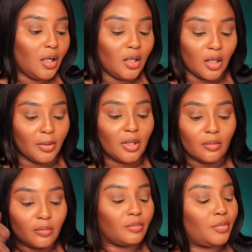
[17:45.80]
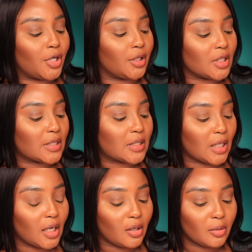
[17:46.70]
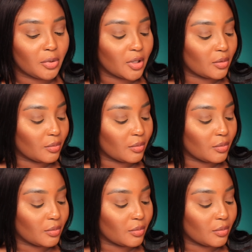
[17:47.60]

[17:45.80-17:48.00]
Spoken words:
Let me put this down and put it